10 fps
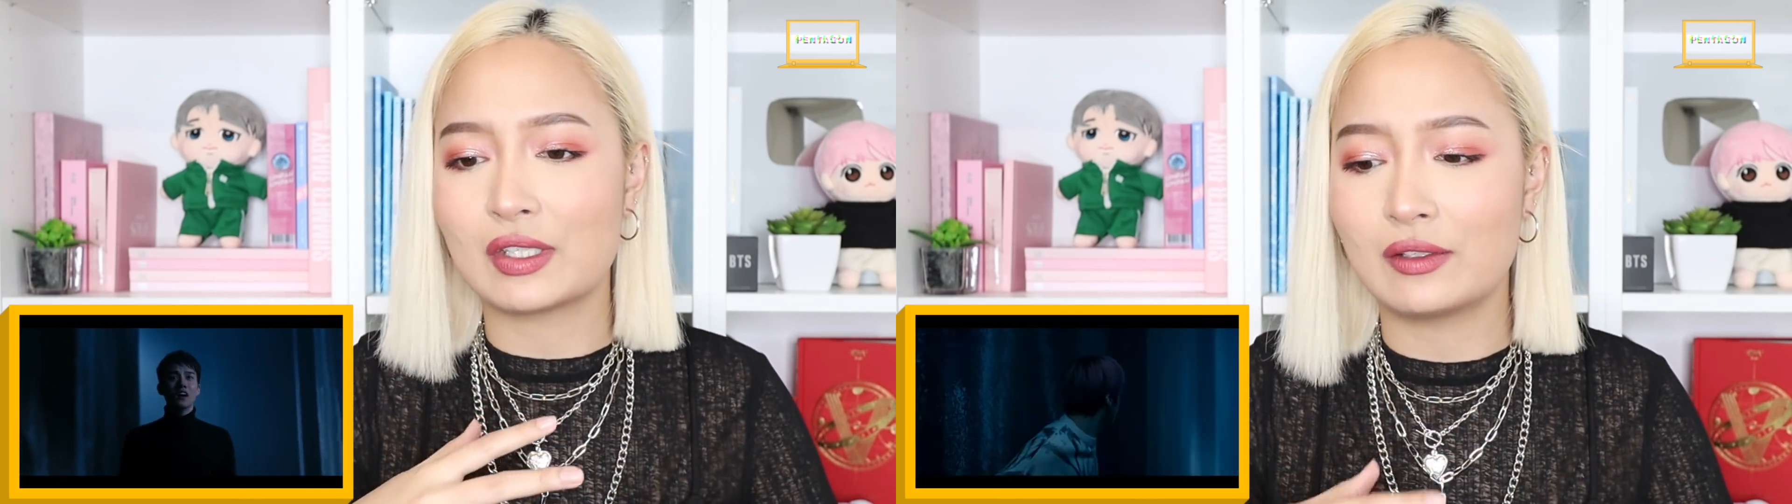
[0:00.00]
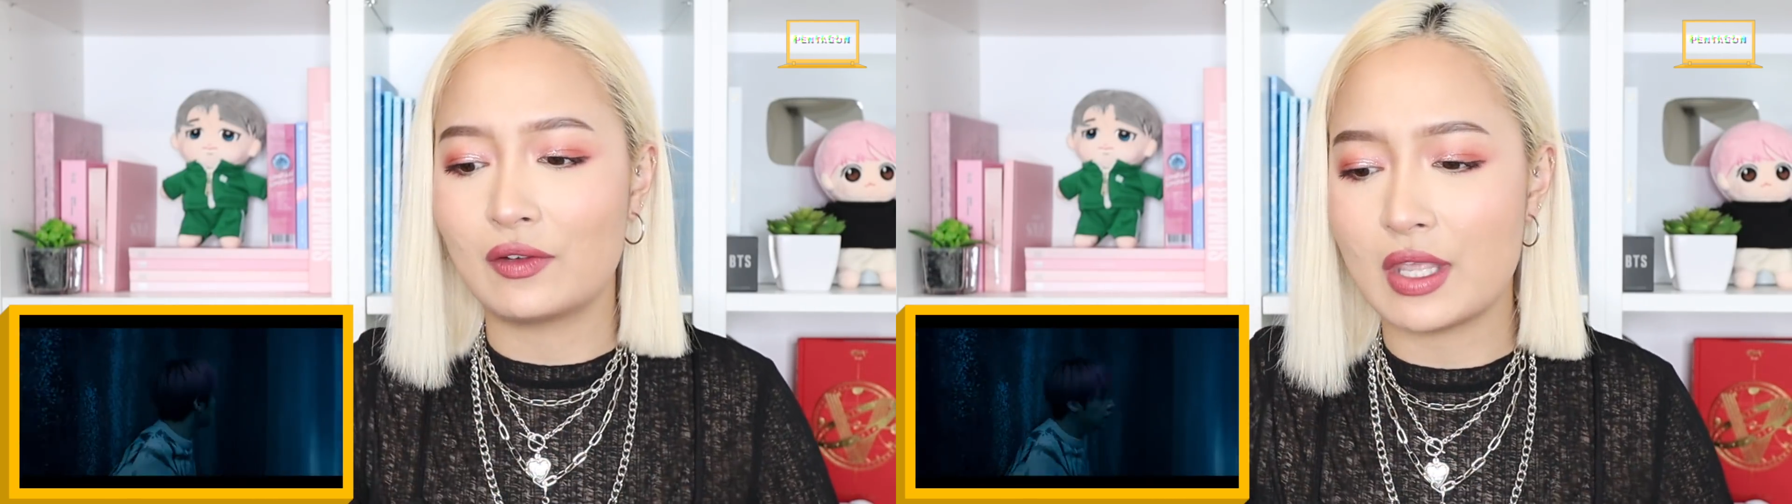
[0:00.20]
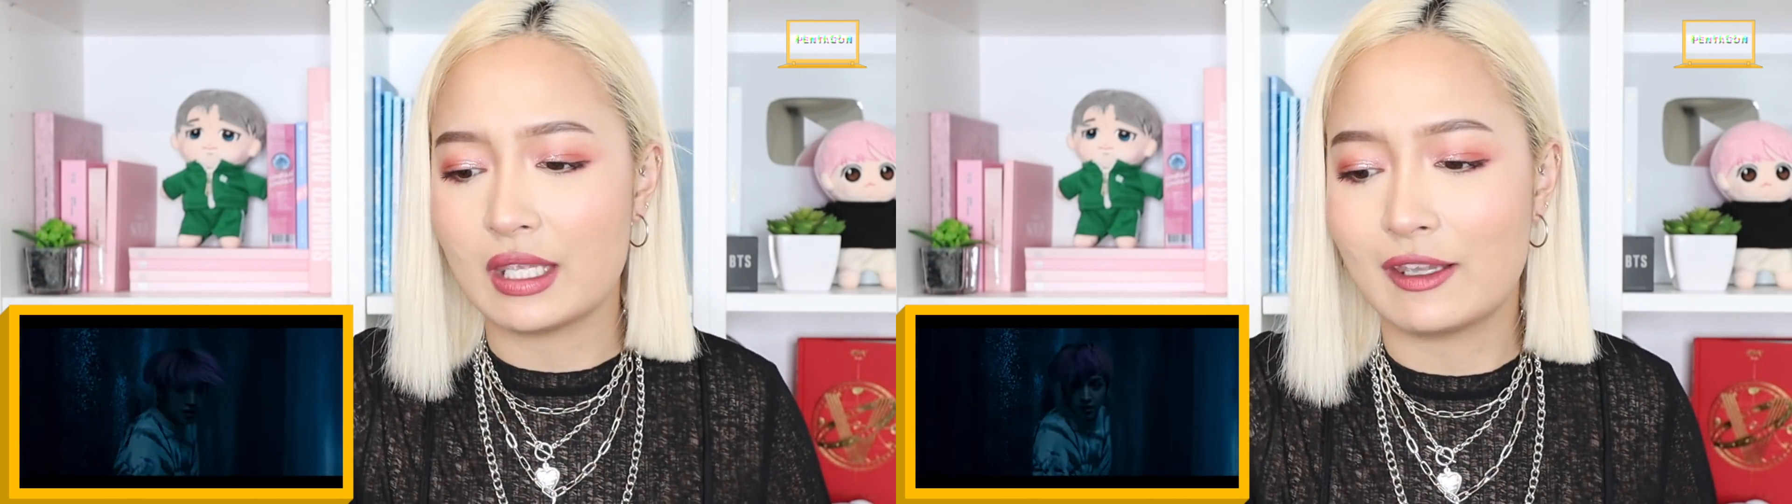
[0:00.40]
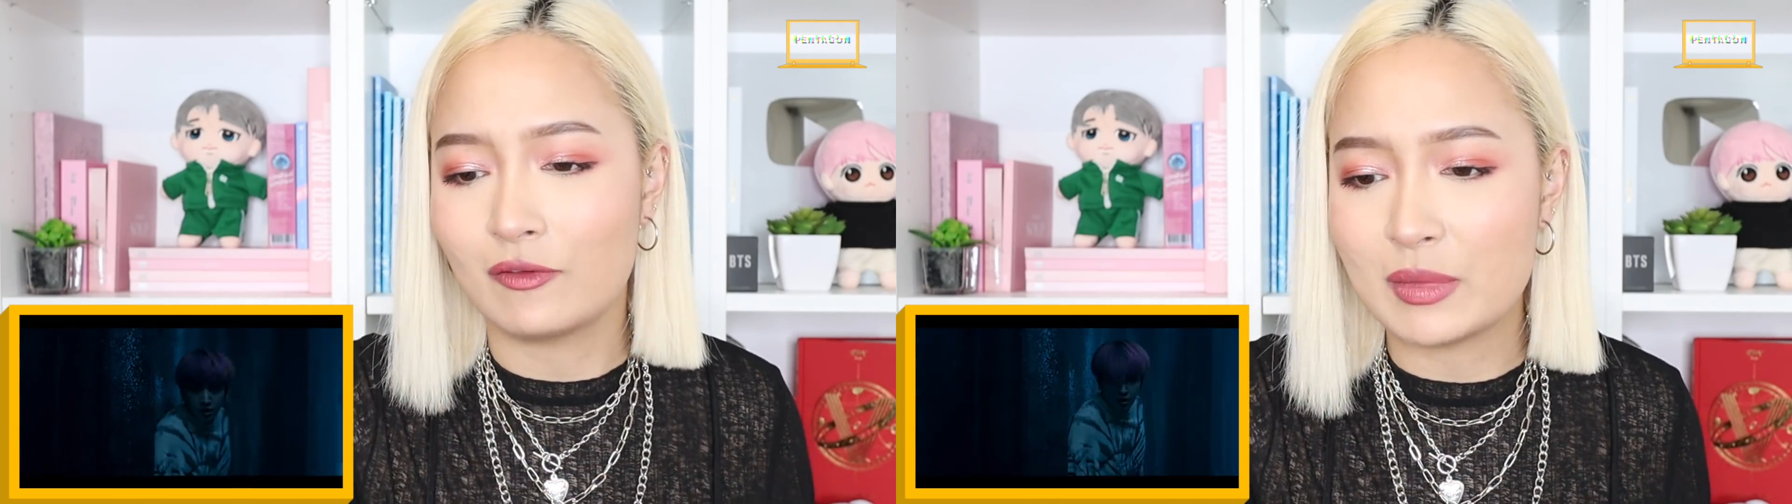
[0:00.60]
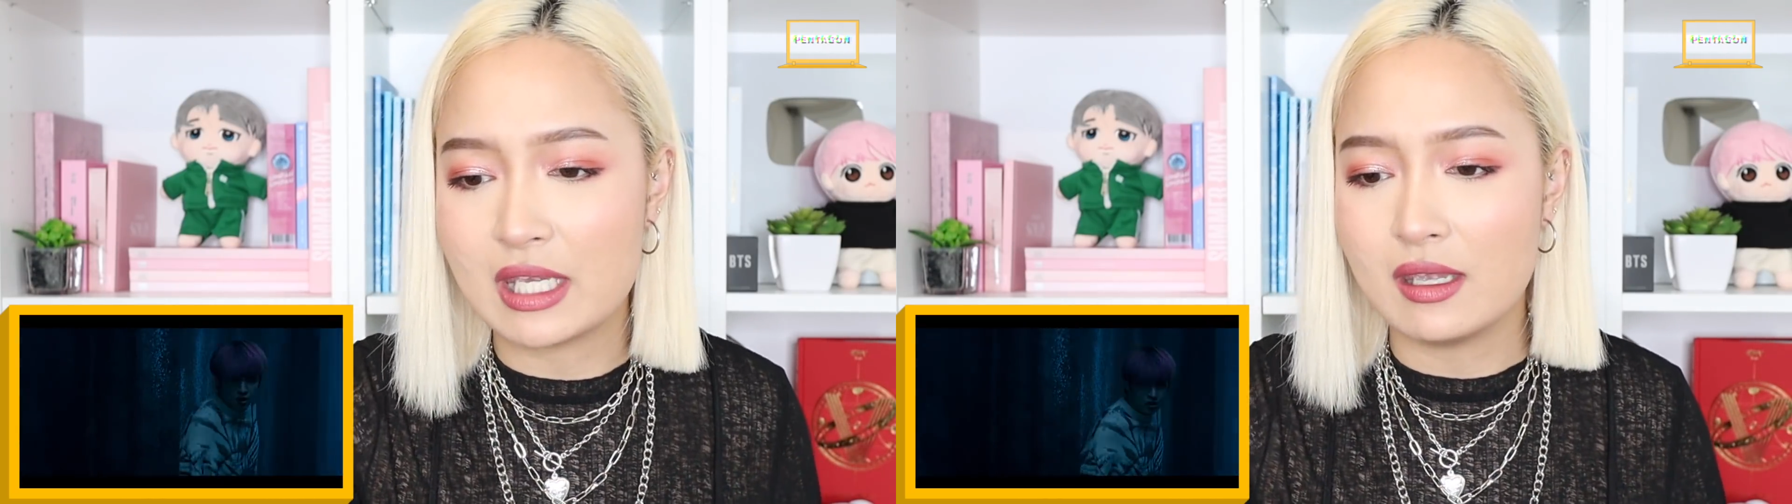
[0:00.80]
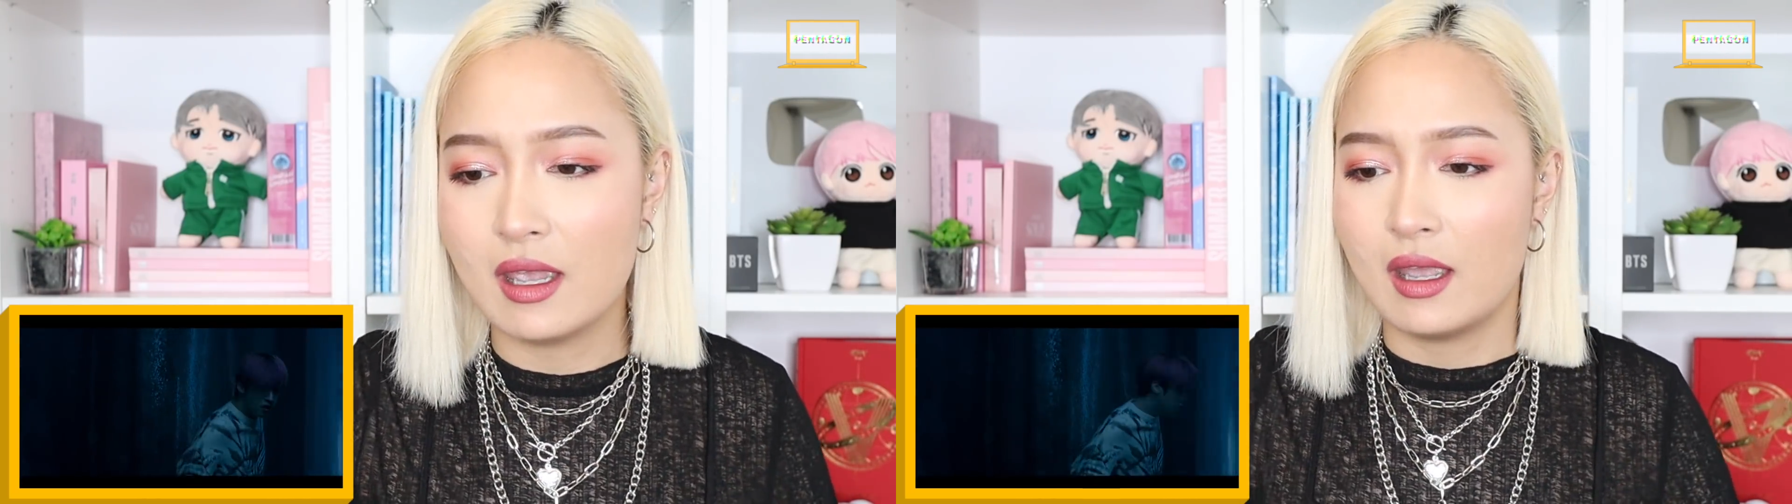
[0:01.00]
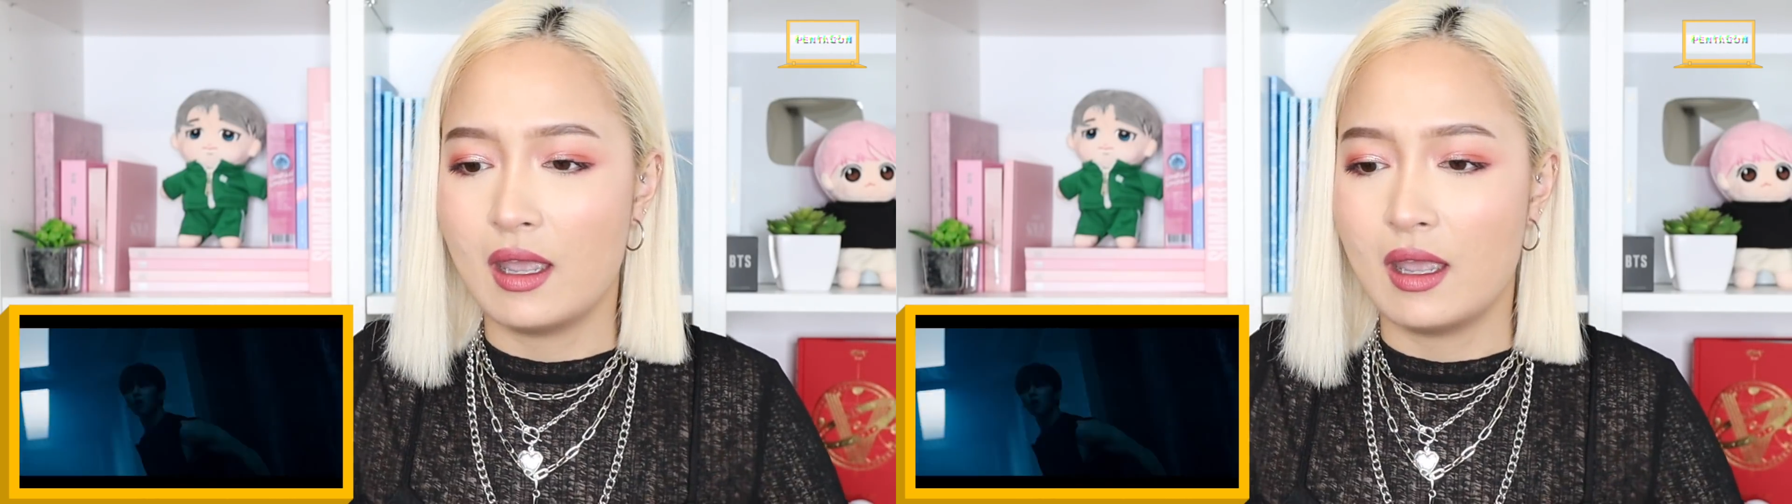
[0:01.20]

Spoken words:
and everything gave me